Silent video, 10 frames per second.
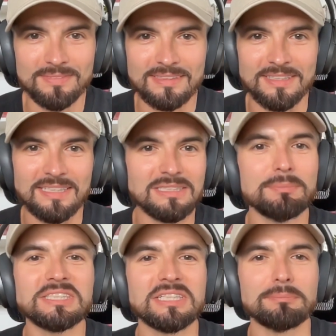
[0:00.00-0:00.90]
So that's the
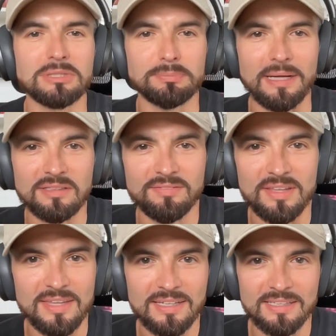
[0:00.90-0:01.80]
missing perspective, I
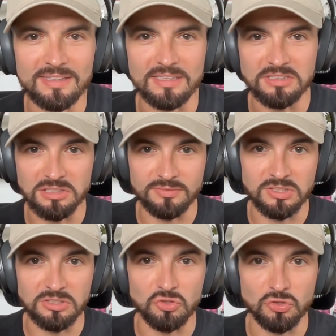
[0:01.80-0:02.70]
think, in the
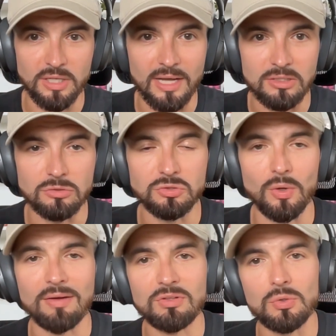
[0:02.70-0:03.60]
services should not use
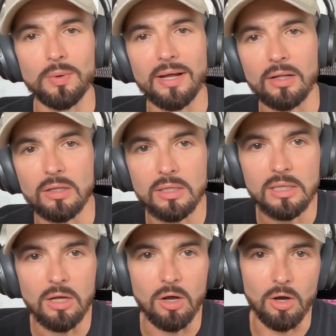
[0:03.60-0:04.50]
GraphQL
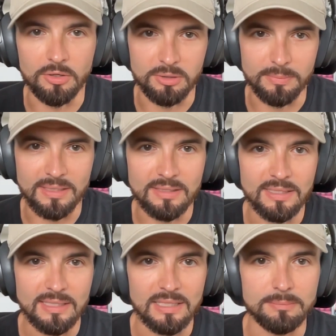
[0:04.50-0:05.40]
argument.
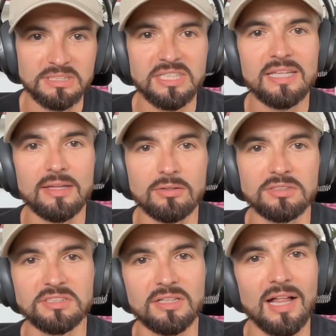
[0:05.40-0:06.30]
And the mistake there
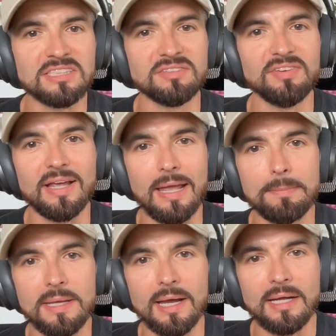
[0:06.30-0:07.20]
is in classifying
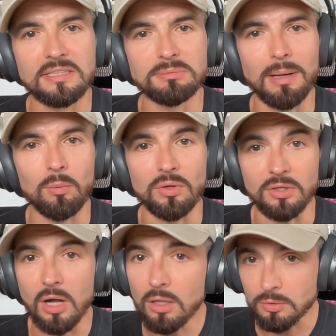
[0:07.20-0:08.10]
APIs by where the
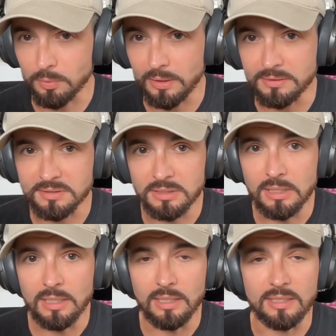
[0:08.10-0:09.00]
caller runs,
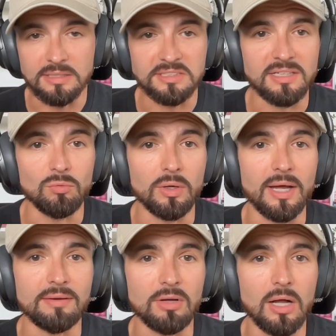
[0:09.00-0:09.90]
instead of what
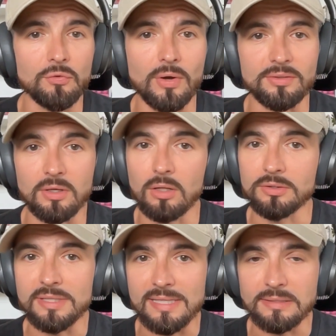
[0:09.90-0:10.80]
kind of contract the
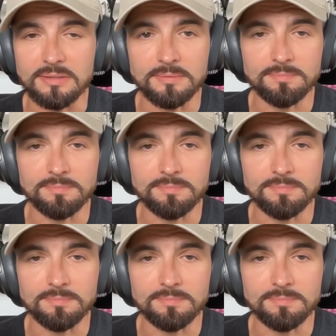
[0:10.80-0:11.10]
caller needs.